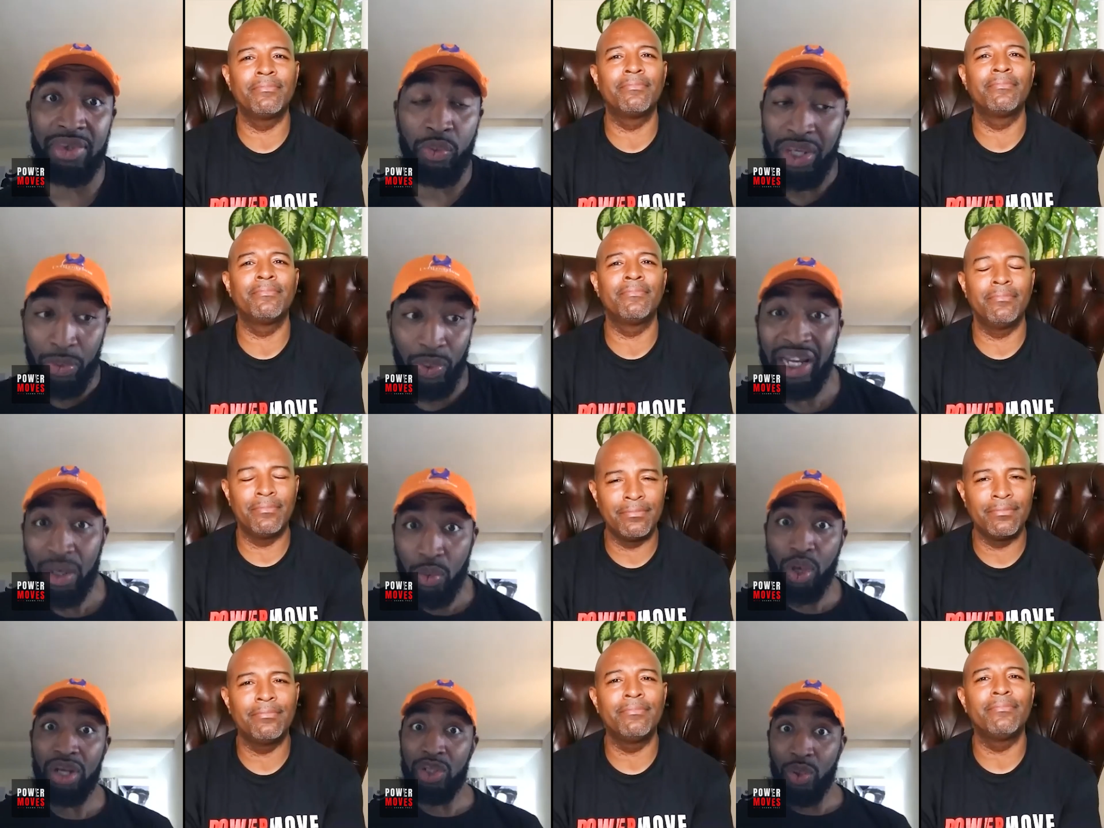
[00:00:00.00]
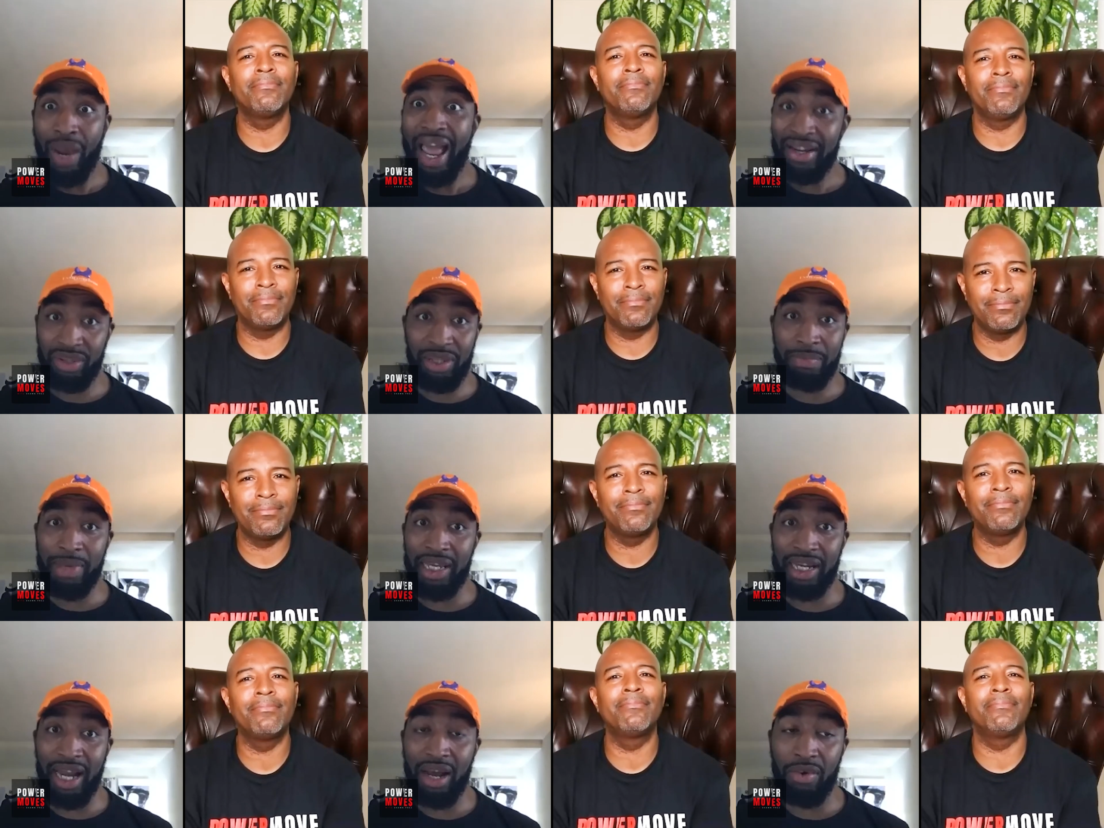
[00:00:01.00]
Speaker 1: We we the ones who actually made
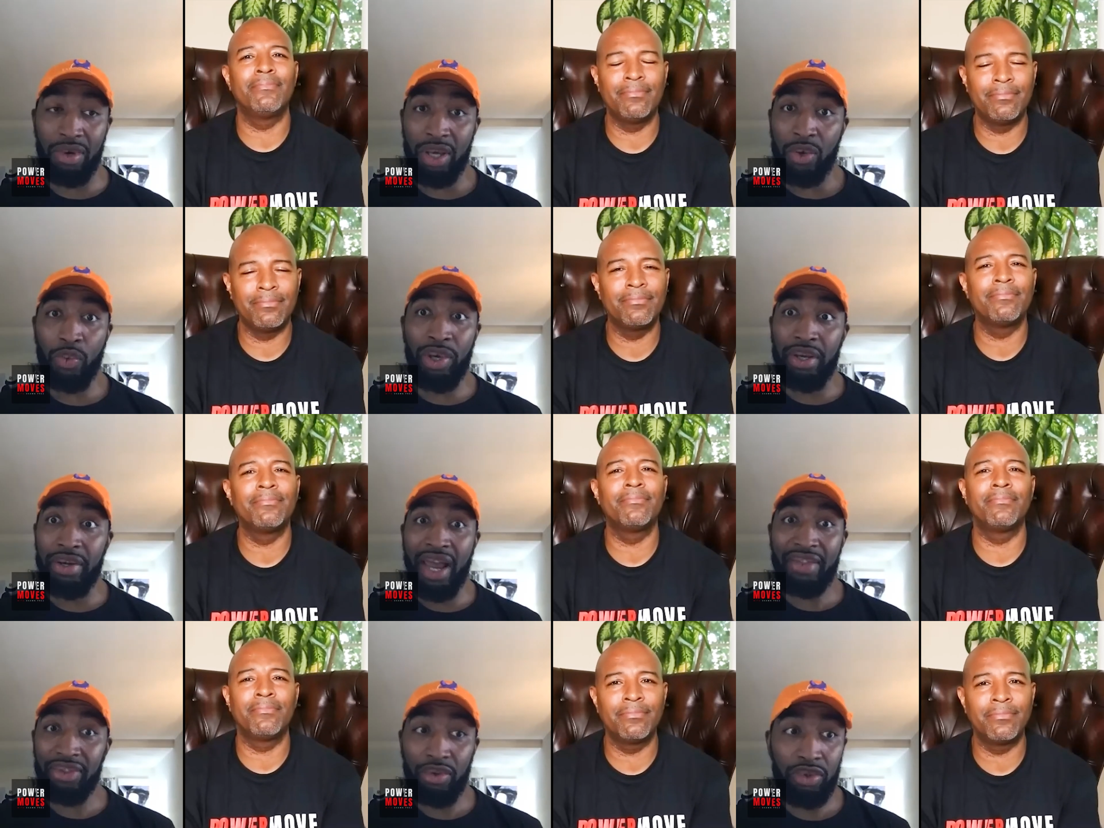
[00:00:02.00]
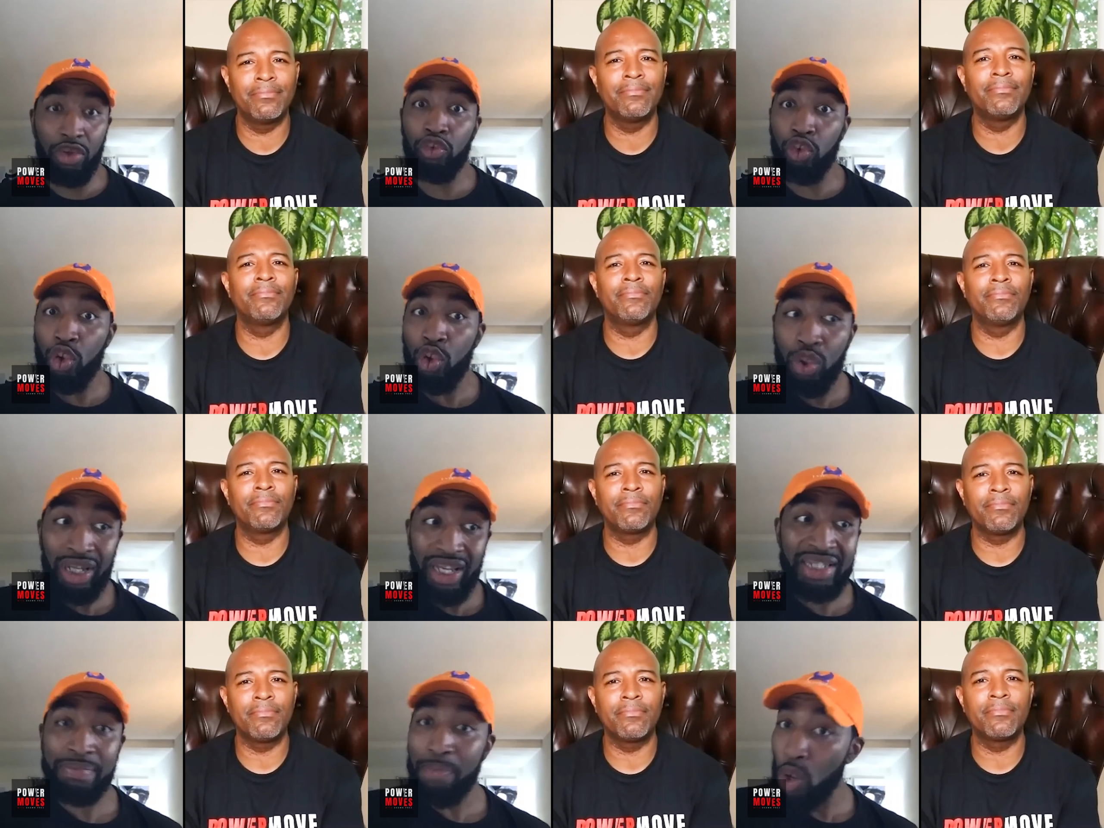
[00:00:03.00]
it out we're not the, the rule
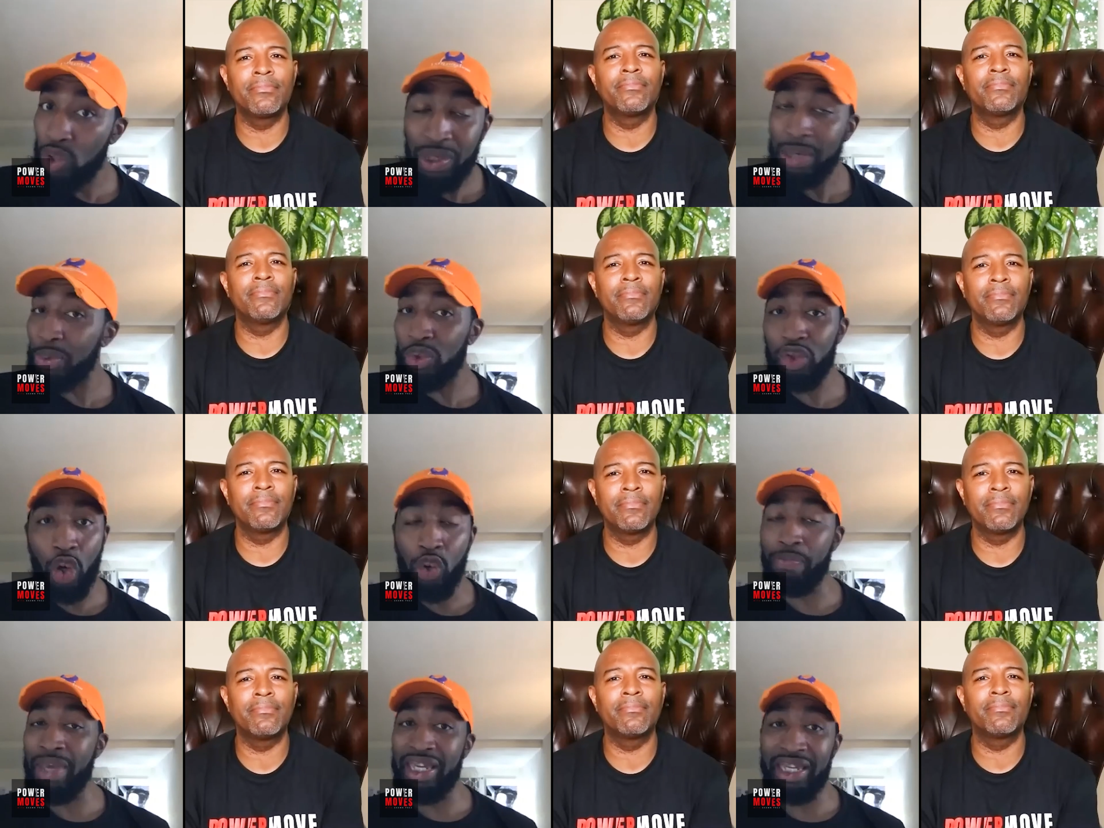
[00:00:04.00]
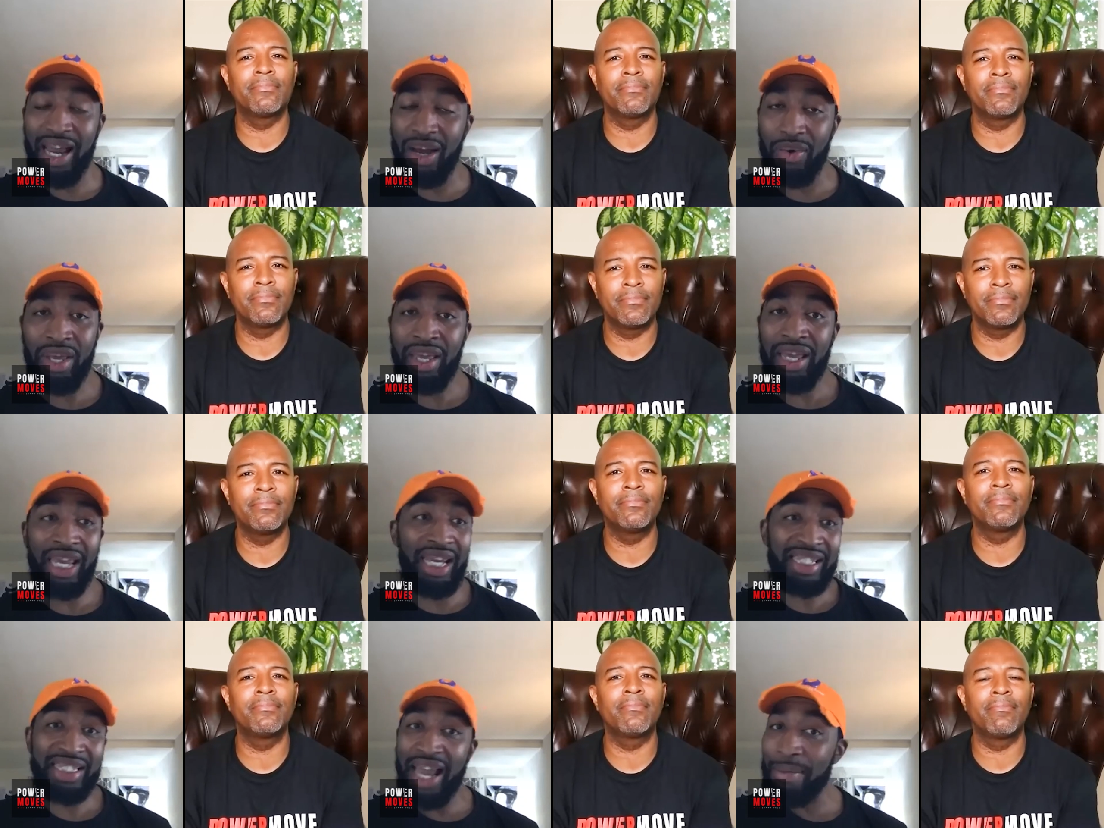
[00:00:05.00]
is most people don't make it out and
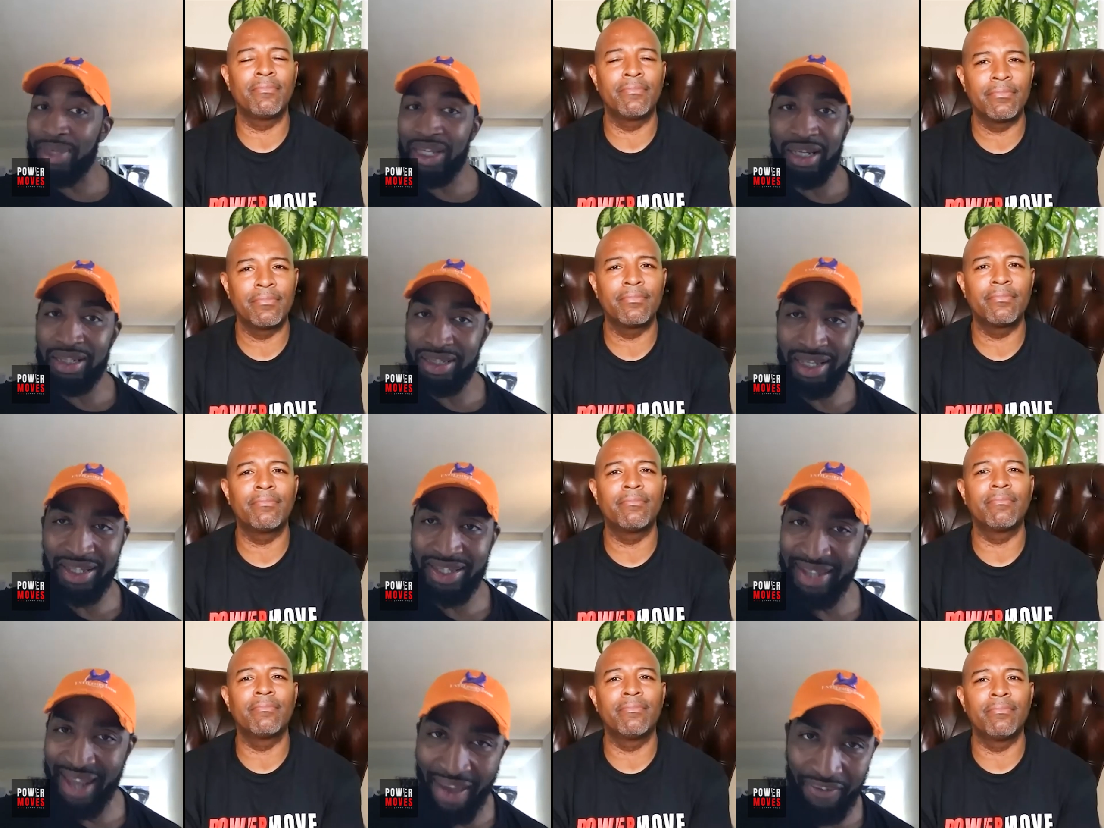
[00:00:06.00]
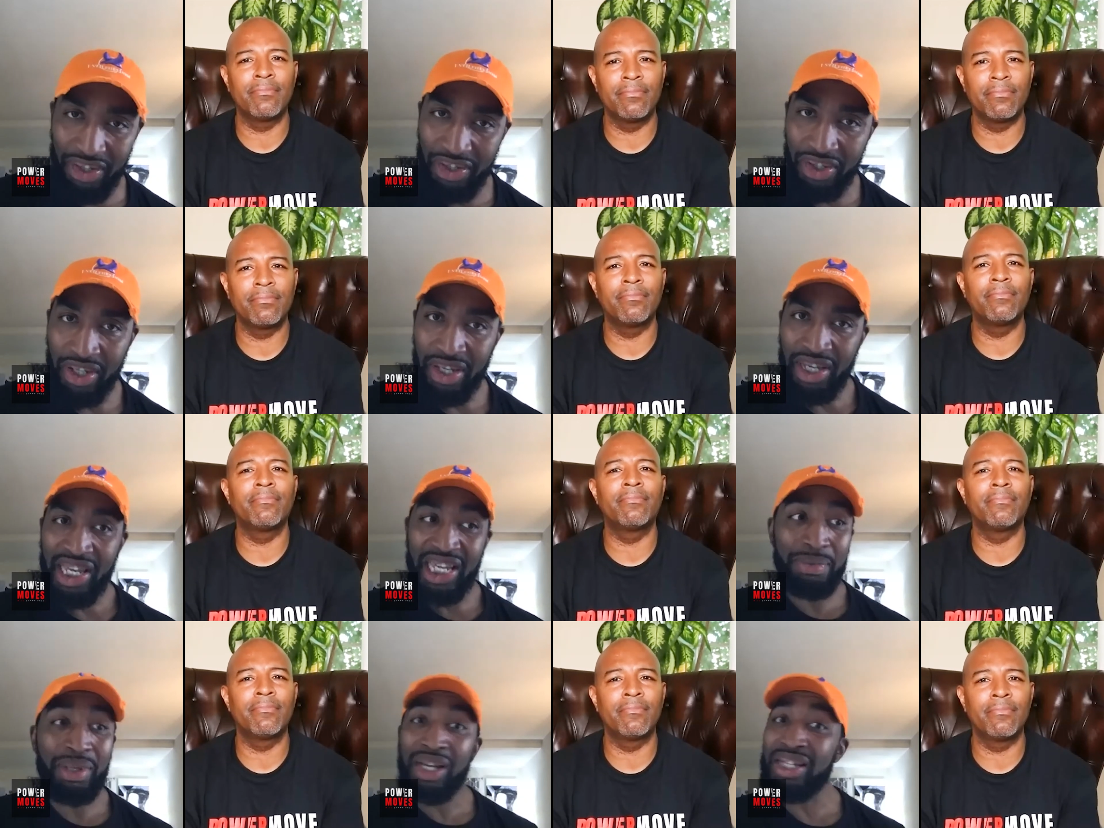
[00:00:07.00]
it's not because they savage it's
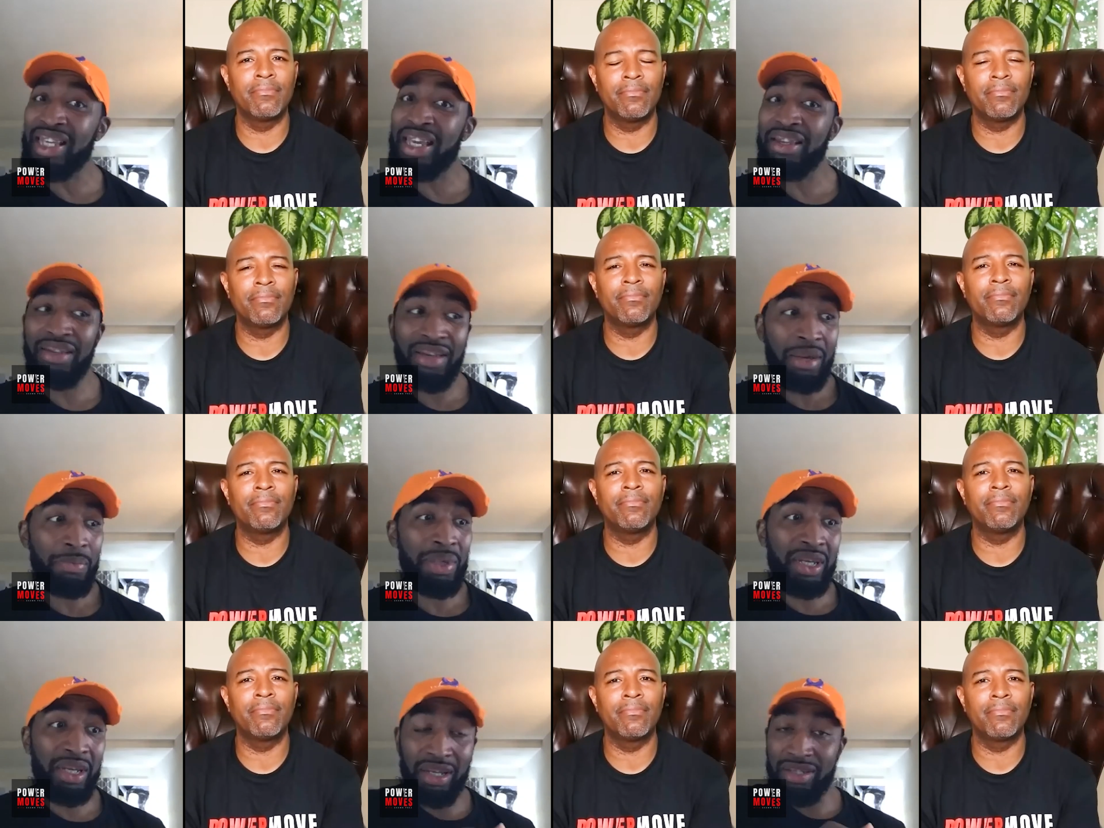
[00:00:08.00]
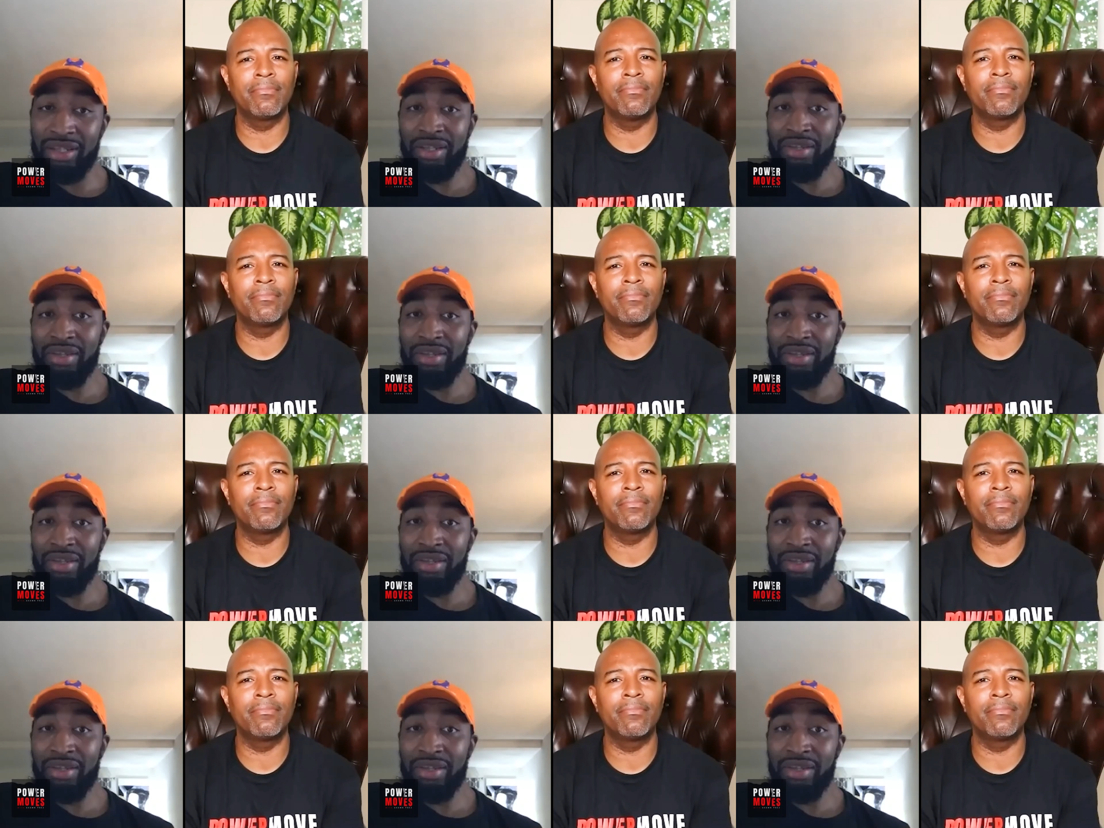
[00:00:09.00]
because they because